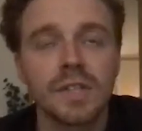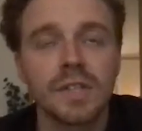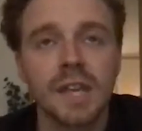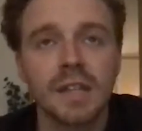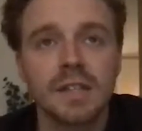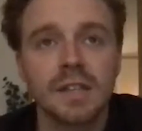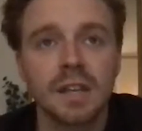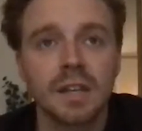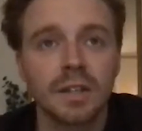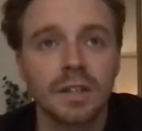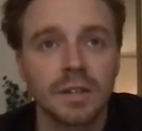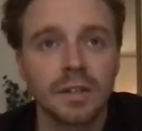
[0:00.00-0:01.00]
set designer,
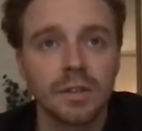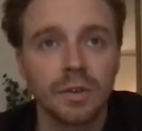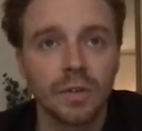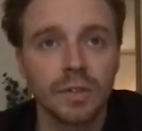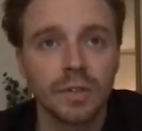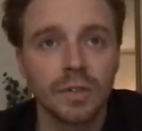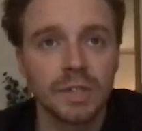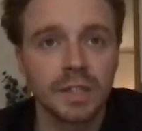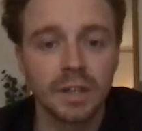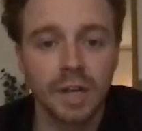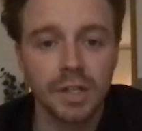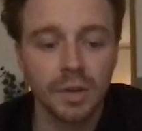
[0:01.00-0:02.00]
you know, obviously did a
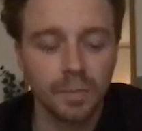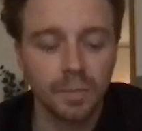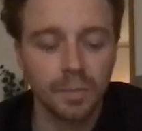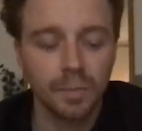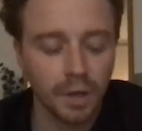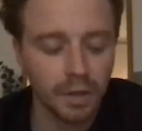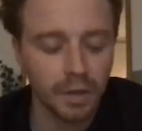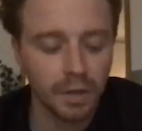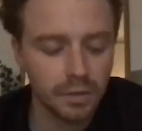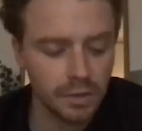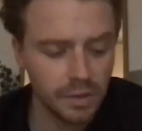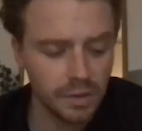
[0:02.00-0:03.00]
great job, but
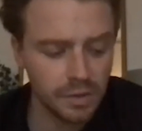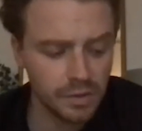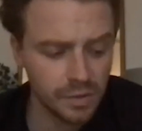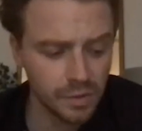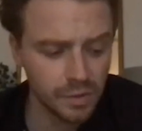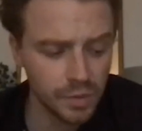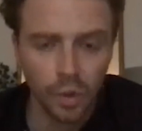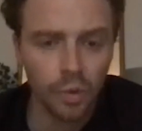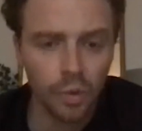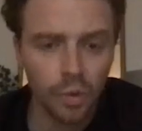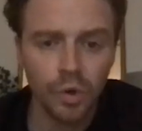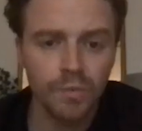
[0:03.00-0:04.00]
th- th- there was whole
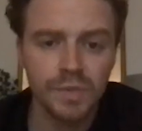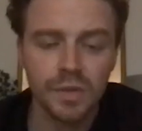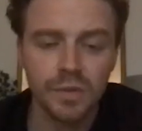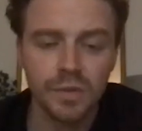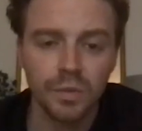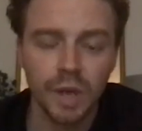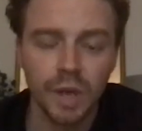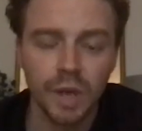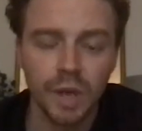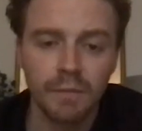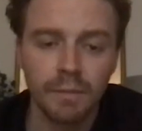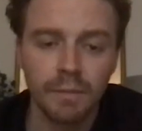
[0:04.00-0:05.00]
rooms that
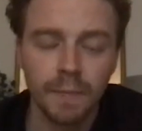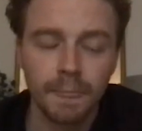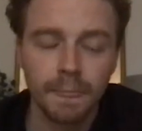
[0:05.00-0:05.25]
um,